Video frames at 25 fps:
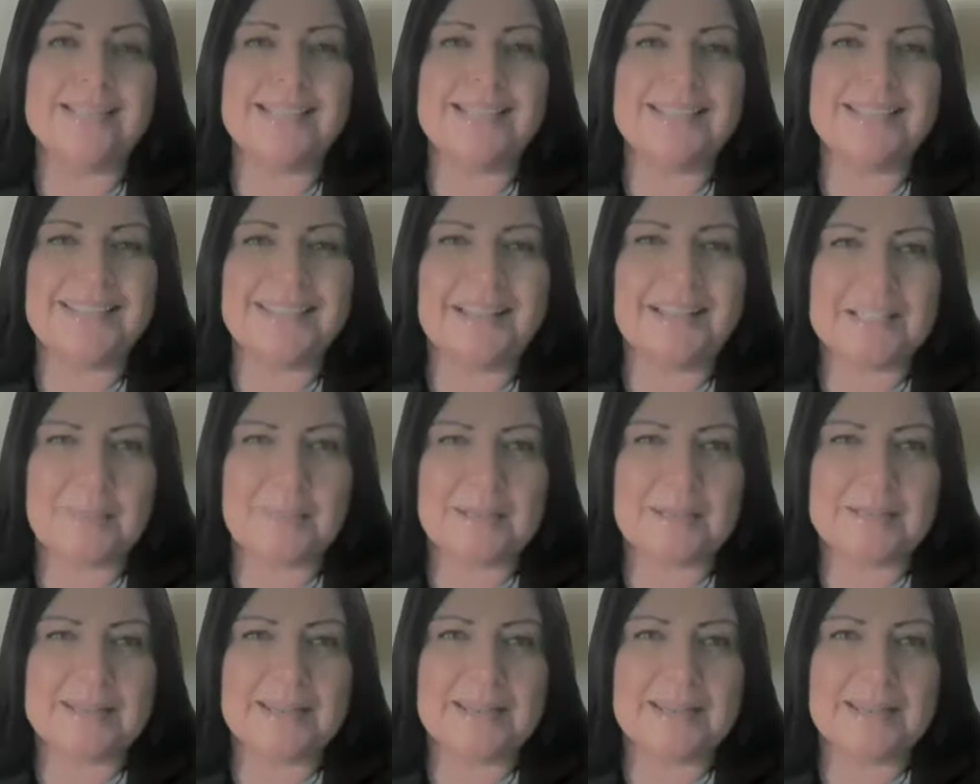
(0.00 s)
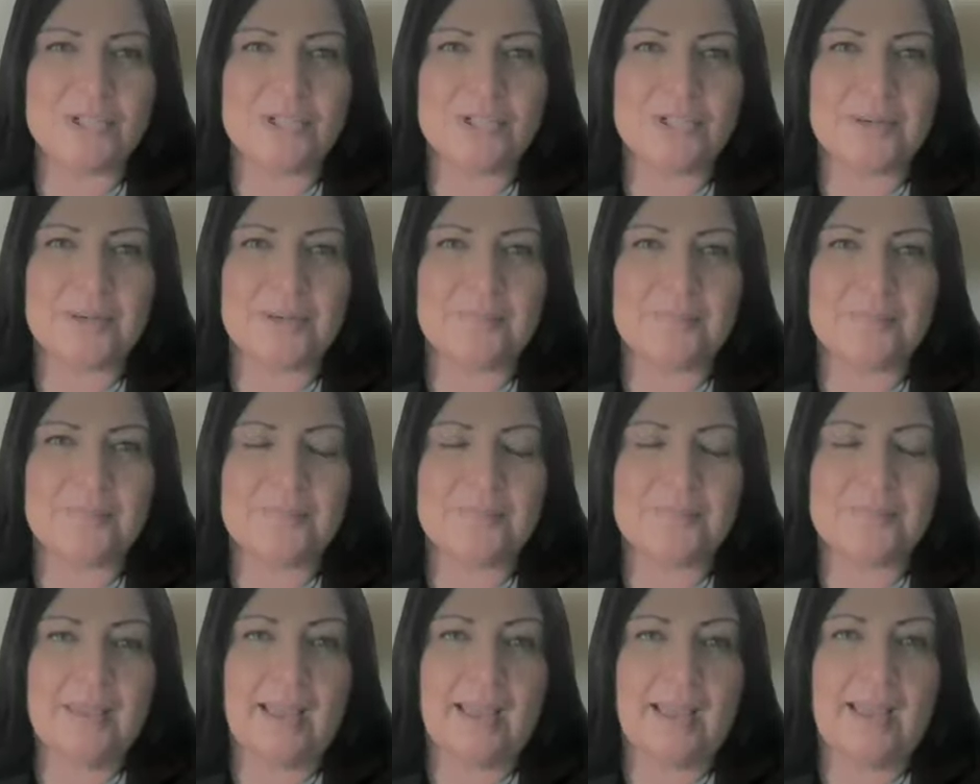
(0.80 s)
And then I set the
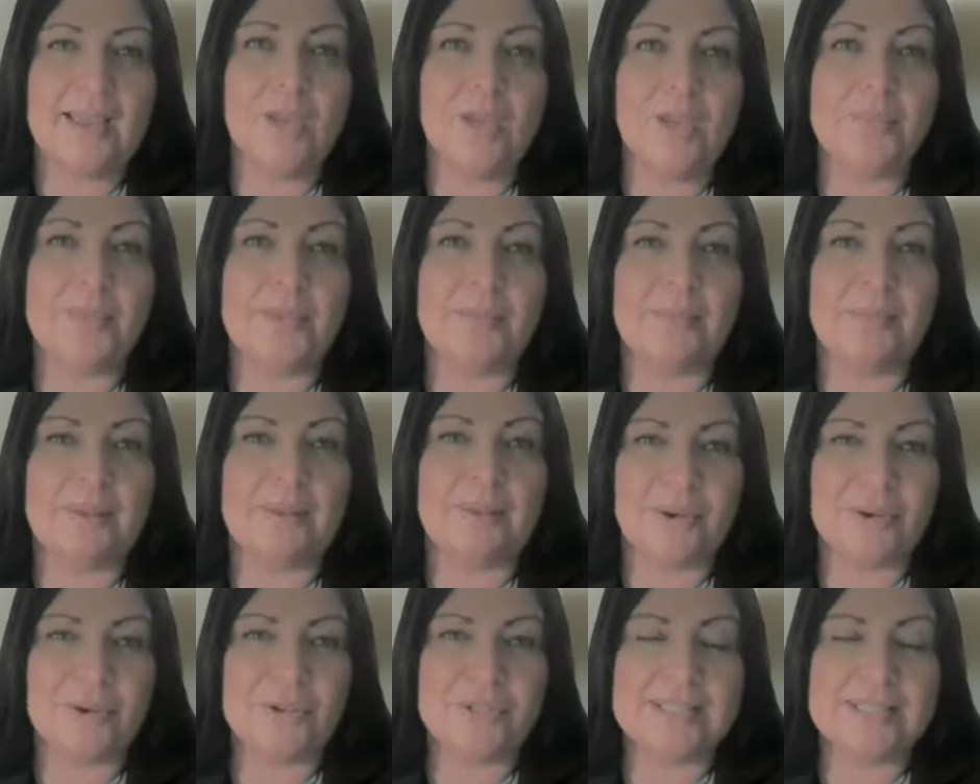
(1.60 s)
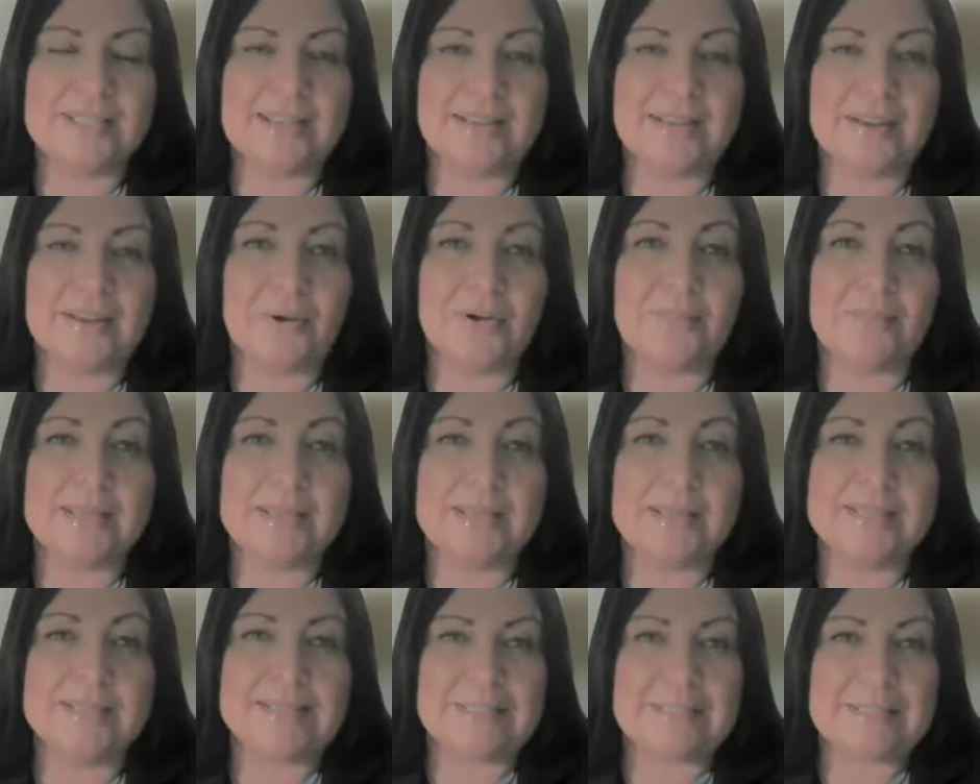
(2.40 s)
expectation. I help them
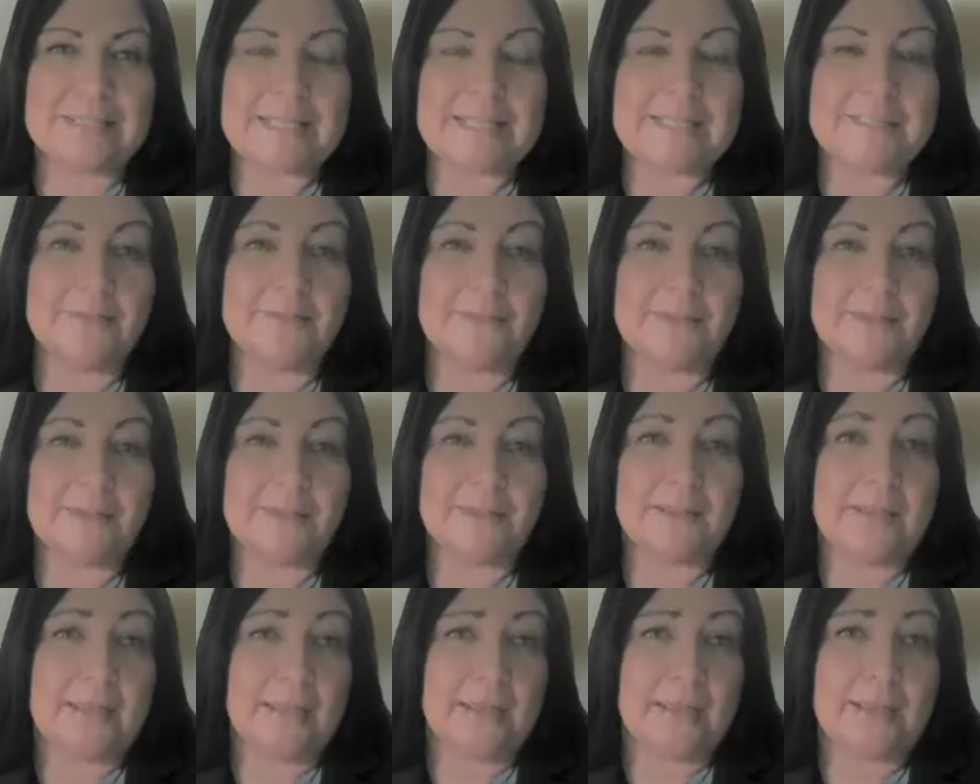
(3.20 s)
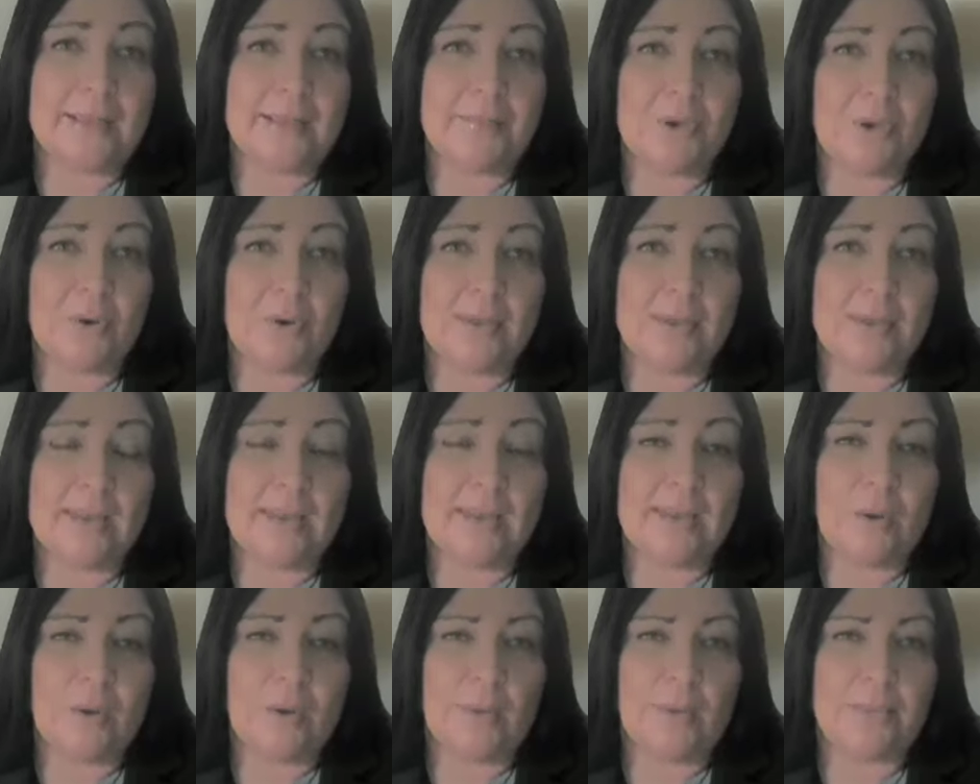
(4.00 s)
understand how to be successful in
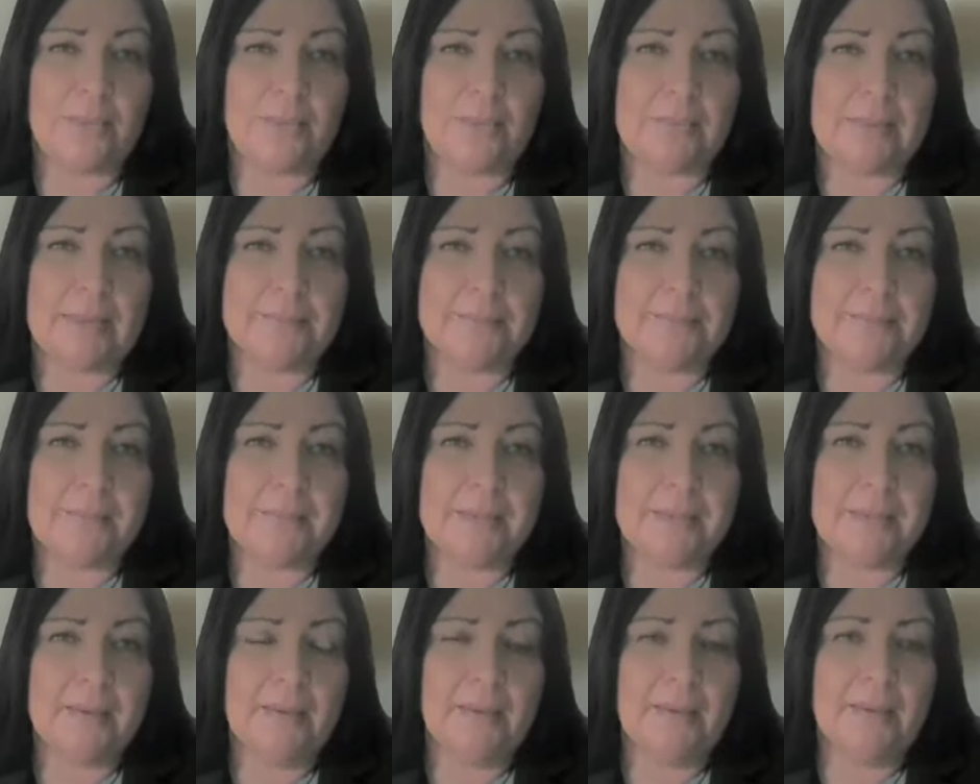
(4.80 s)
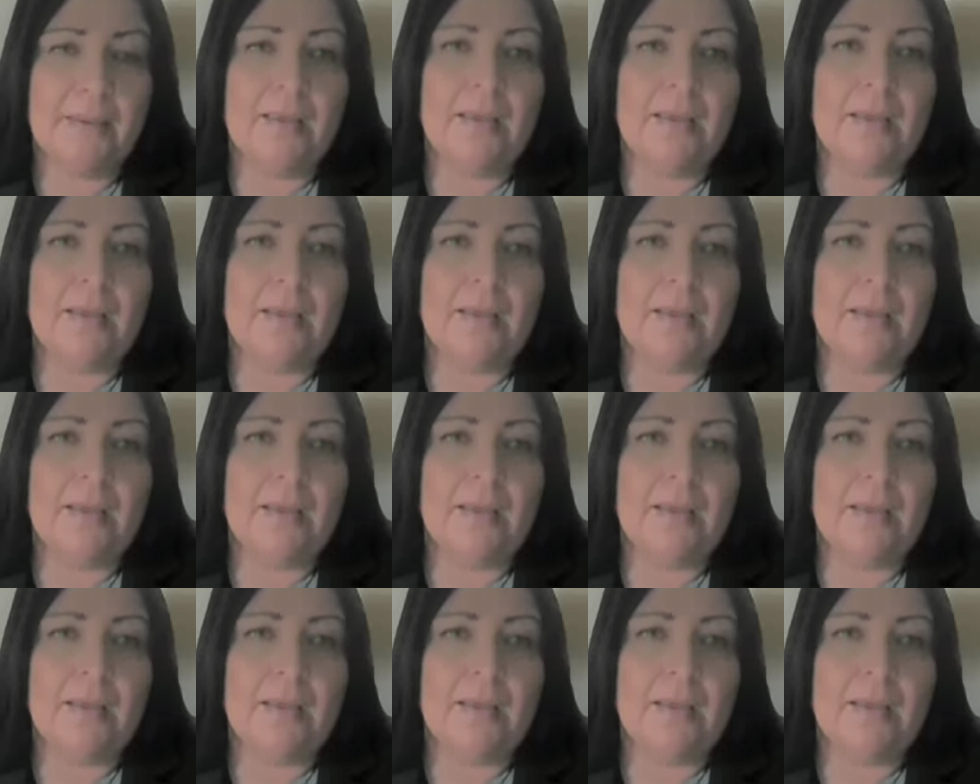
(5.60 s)
communicating with me